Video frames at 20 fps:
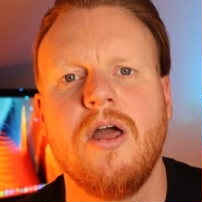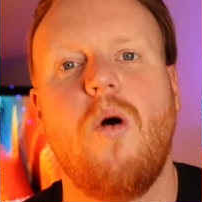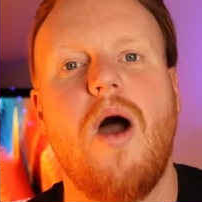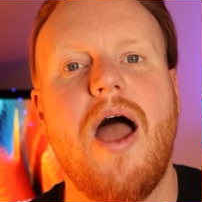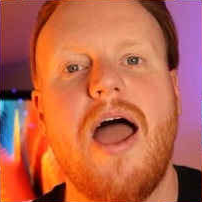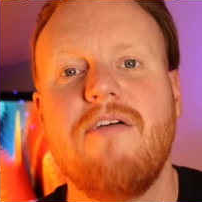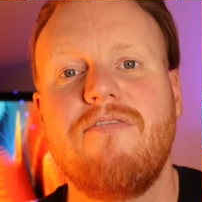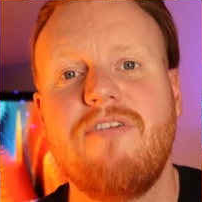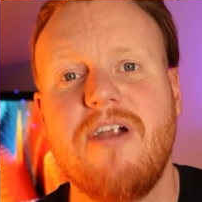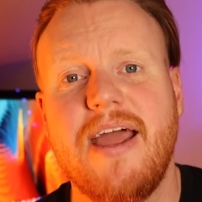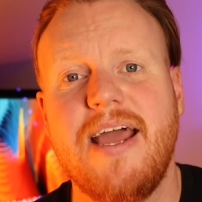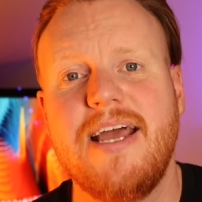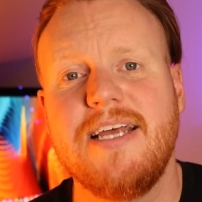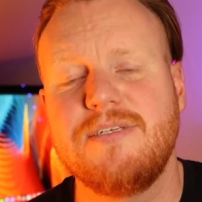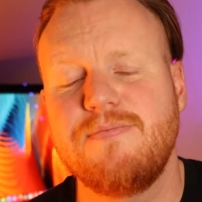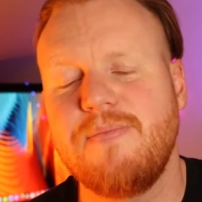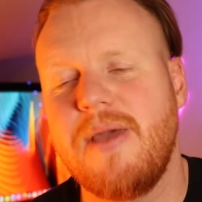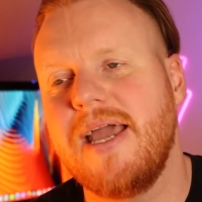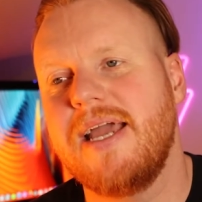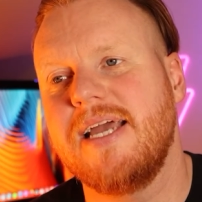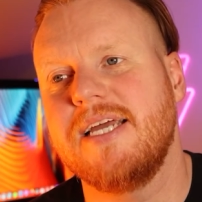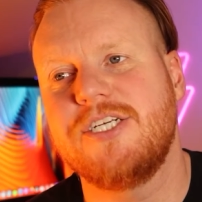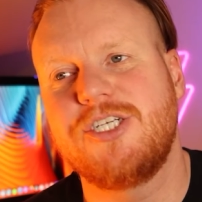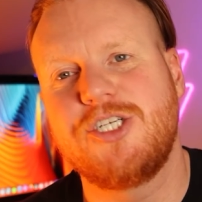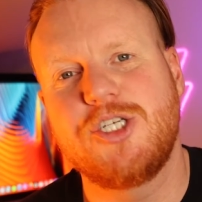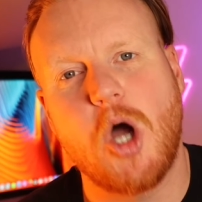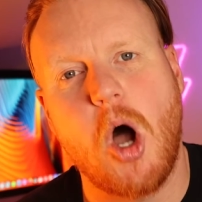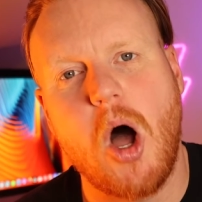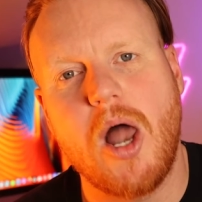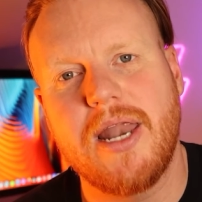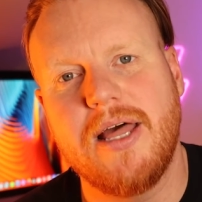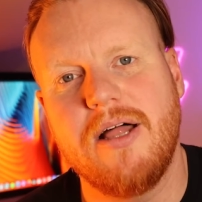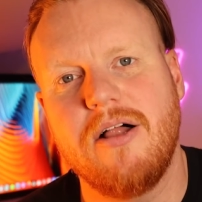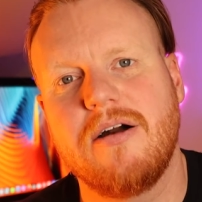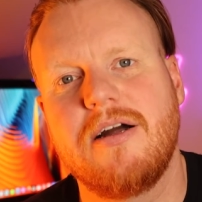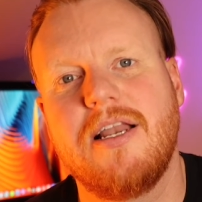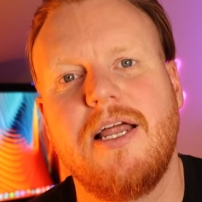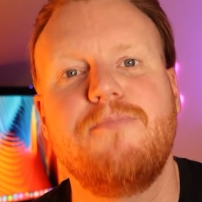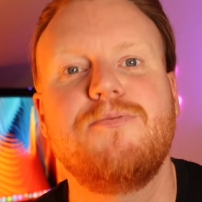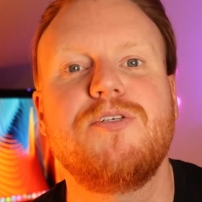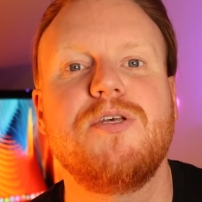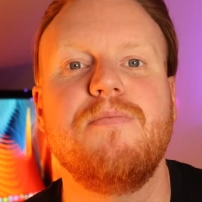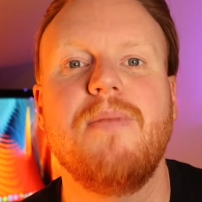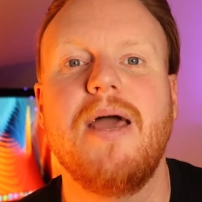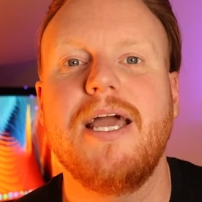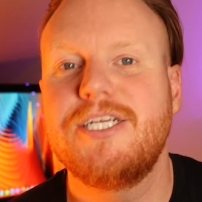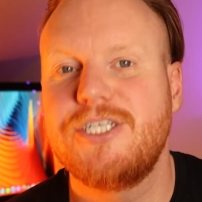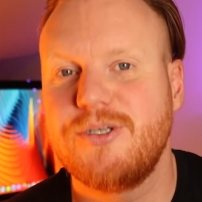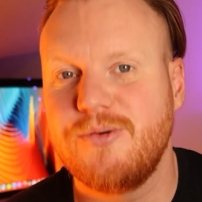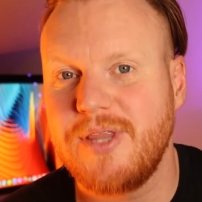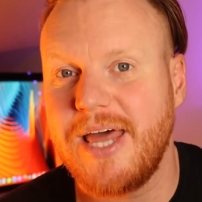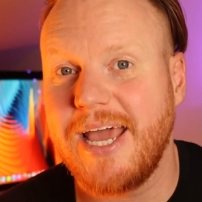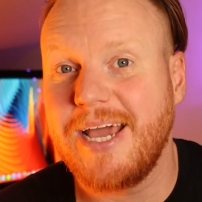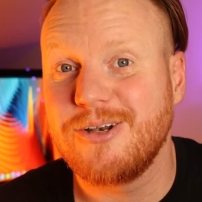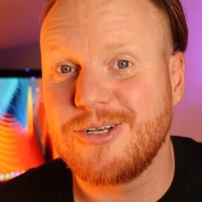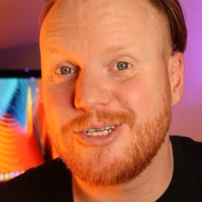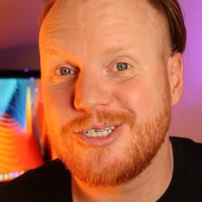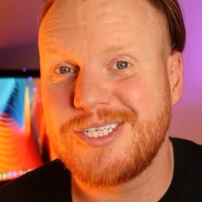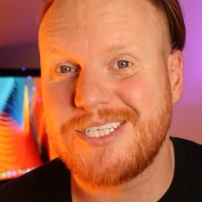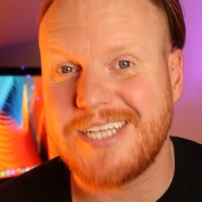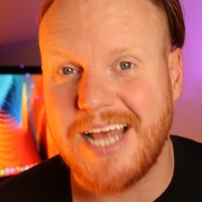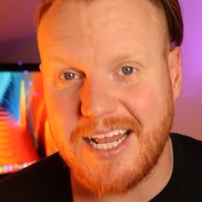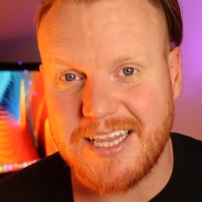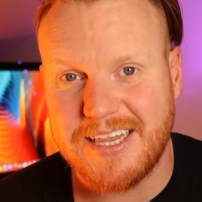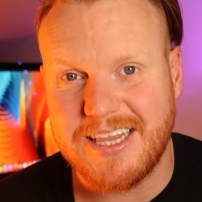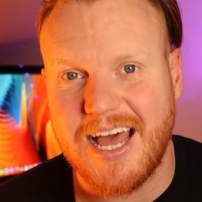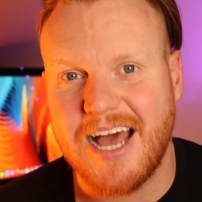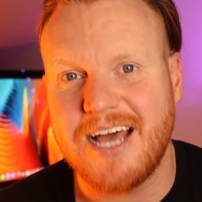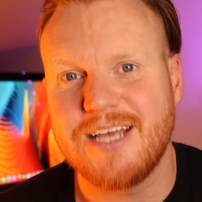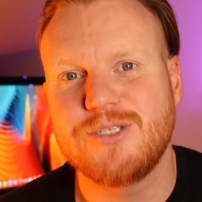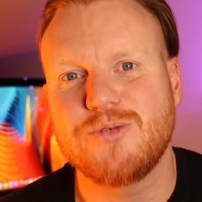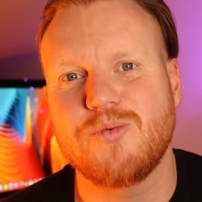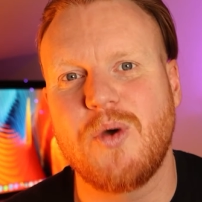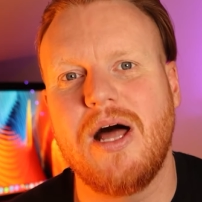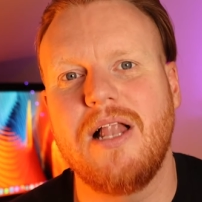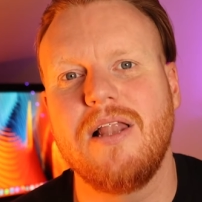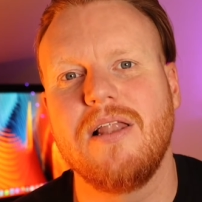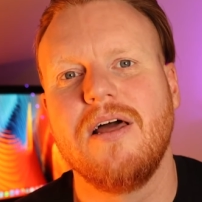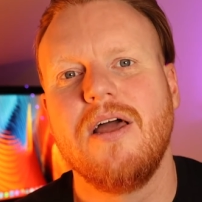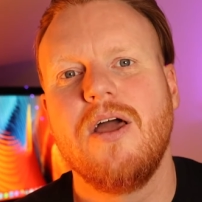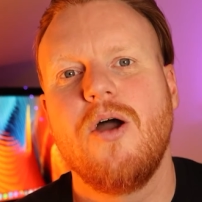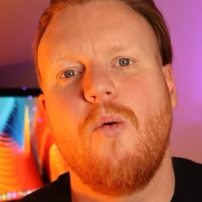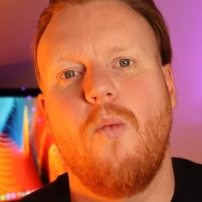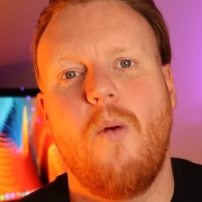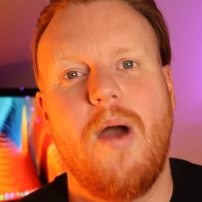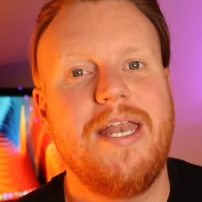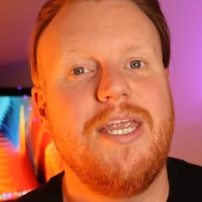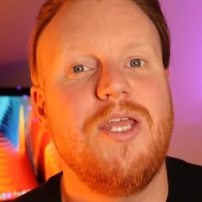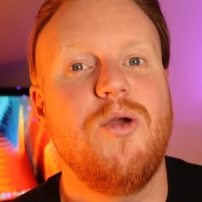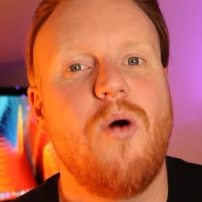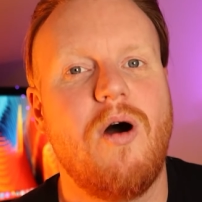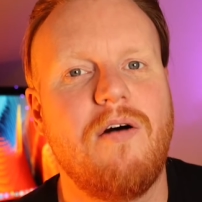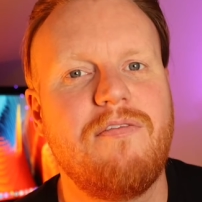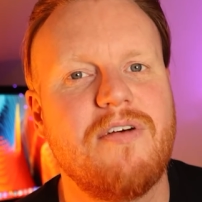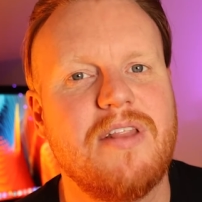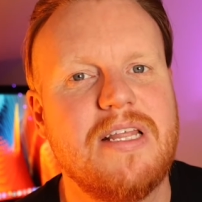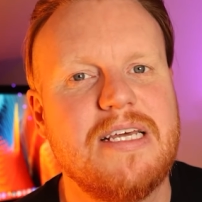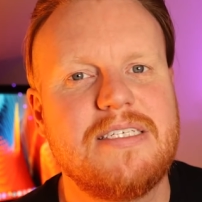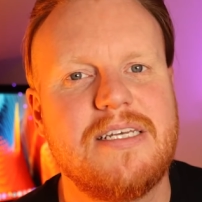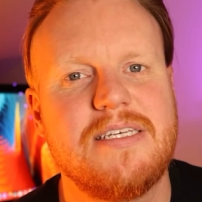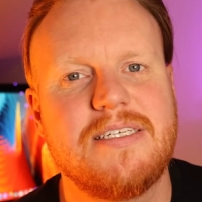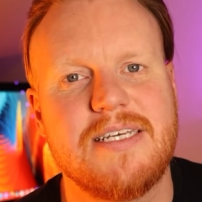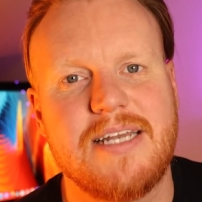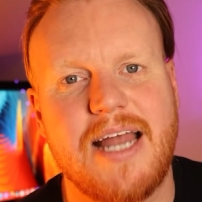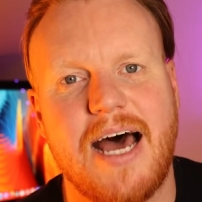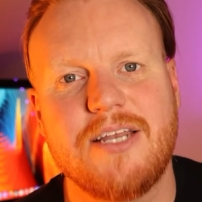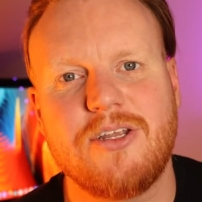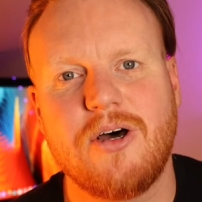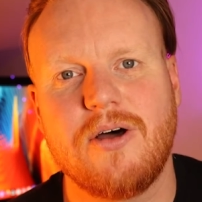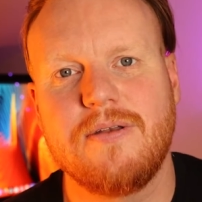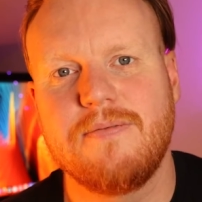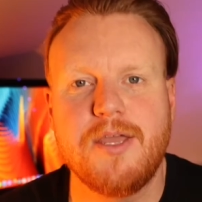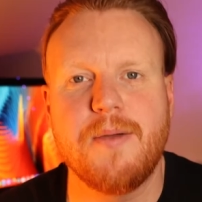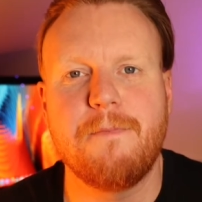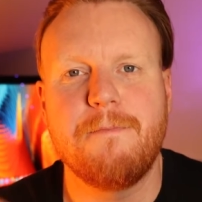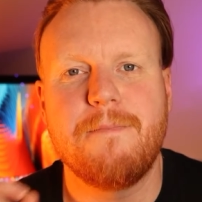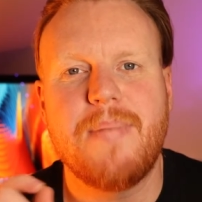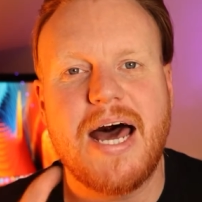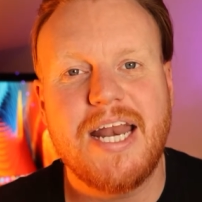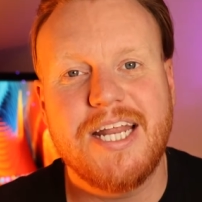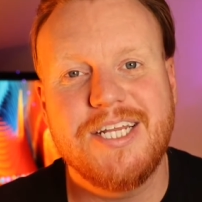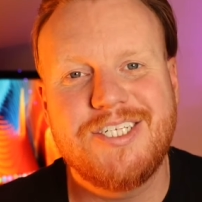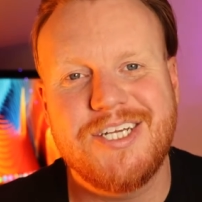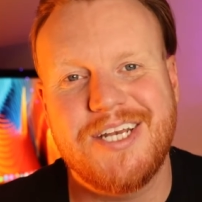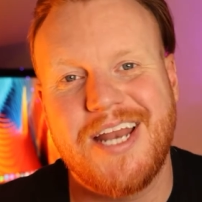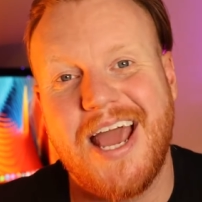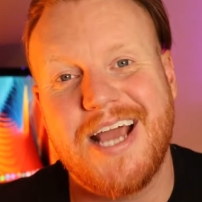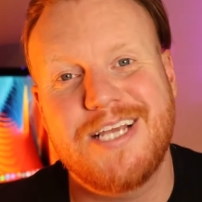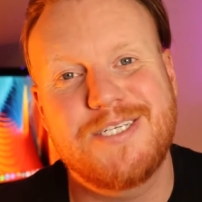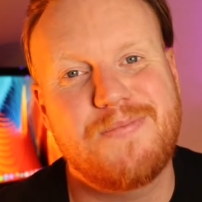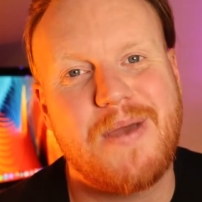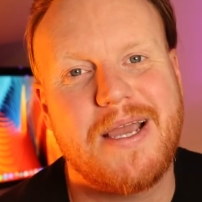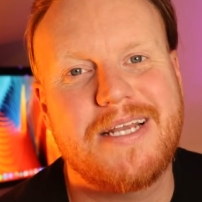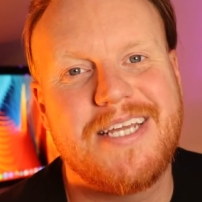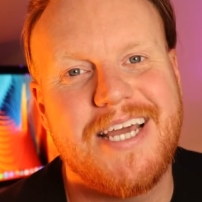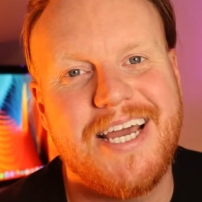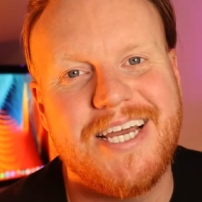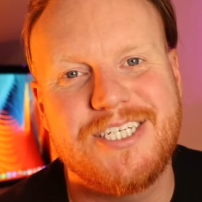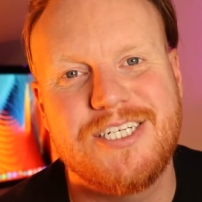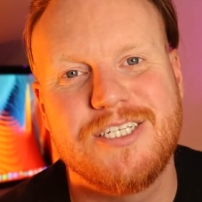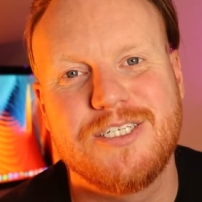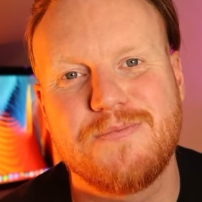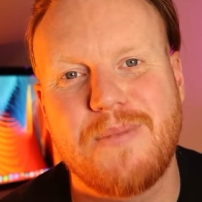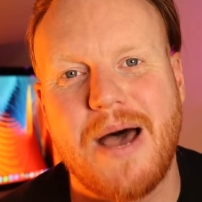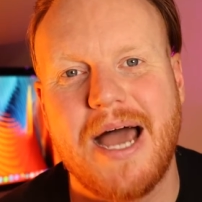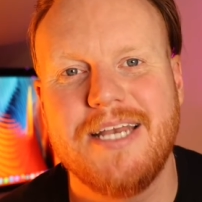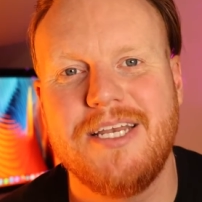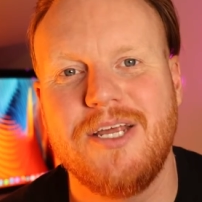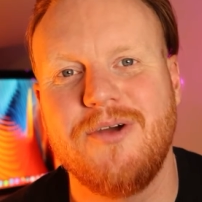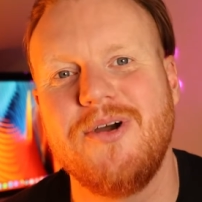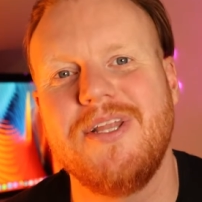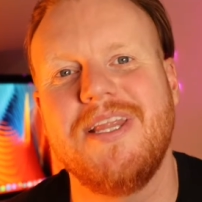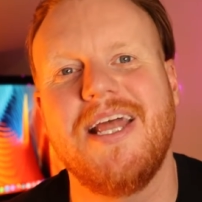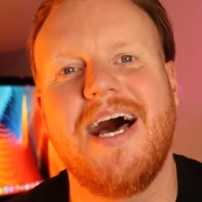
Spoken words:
Whatever it is, make it short little clips and make sure they understand that as well when you offer this as an add-on. You're managing expectations by doing